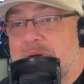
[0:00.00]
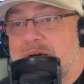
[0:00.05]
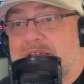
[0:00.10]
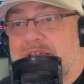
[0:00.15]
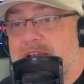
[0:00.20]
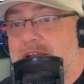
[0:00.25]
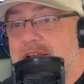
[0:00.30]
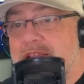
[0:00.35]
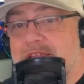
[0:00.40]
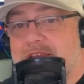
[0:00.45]
the
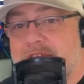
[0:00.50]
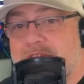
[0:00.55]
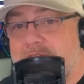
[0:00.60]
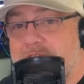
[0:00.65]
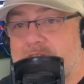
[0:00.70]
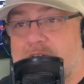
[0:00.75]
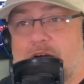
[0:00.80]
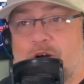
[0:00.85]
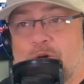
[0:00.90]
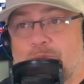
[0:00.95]
end of the day.
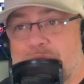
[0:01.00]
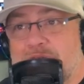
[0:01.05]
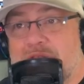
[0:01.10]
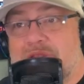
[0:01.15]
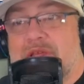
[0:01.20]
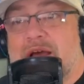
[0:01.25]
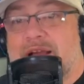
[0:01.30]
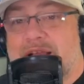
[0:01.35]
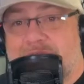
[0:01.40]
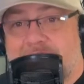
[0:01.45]
I hope that
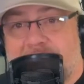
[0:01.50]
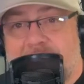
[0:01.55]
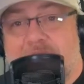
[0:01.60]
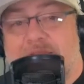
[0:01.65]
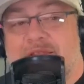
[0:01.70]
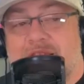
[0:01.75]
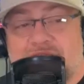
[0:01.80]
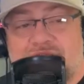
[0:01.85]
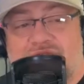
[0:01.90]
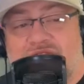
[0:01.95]
I get
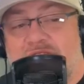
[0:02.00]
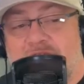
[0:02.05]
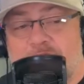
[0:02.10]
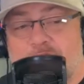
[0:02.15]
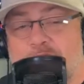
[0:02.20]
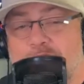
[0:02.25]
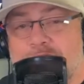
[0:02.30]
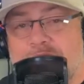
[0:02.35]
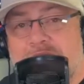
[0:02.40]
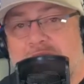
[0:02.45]
this video
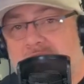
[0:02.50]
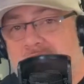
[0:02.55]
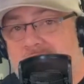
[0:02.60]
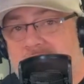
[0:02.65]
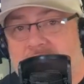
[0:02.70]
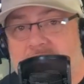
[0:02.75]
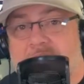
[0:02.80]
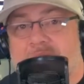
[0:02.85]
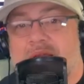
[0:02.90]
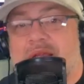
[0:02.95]

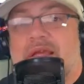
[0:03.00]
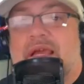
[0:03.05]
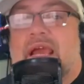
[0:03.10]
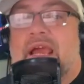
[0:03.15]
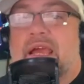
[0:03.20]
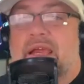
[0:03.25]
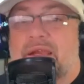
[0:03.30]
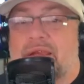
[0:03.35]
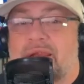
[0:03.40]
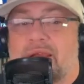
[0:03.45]
done
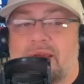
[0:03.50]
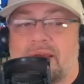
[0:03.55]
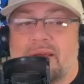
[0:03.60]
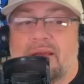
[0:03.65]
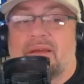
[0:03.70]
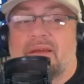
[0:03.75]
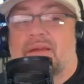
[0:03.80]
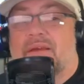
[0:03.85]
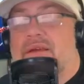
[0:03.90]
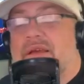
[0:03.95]
and
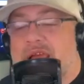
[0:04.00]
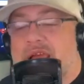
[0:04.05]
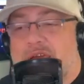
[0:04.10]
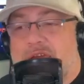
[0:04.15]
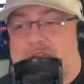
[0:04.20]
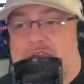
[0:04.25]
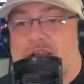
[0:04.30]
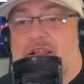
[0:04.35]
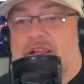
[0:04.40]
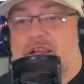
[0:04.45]

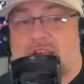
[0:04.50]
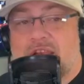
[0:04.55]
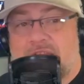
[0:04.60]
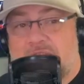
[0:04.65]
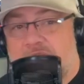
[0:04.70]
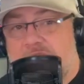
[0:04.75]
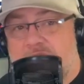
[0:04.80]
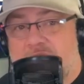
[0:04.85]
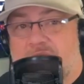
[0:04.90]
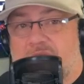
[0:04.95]
edited and
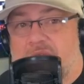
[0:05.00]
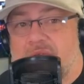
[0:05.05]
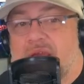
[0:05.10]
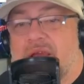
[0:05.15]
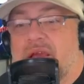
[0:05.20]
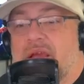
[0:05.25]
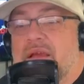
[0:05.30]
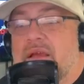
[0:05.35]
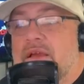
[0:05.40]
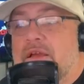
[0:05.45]
in
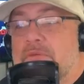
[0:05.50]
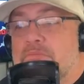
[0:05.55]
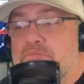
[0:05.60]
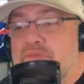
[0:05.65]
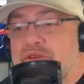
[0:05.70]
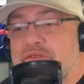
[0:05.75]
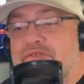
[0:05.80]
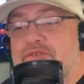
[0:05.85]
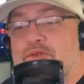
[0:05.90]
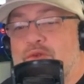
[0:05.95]

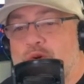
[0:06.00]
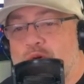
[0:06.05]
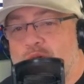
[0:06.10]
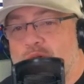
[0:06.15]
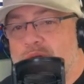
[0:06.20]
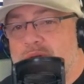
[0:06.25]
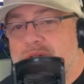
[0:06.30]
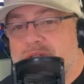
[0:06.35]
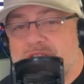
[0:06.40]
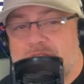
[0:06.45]

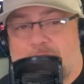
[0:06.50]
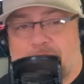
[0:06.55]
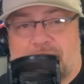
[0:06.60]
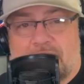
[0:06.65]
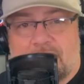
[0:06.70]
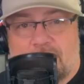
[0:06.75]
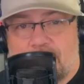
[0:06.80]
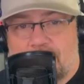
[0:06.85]
before something new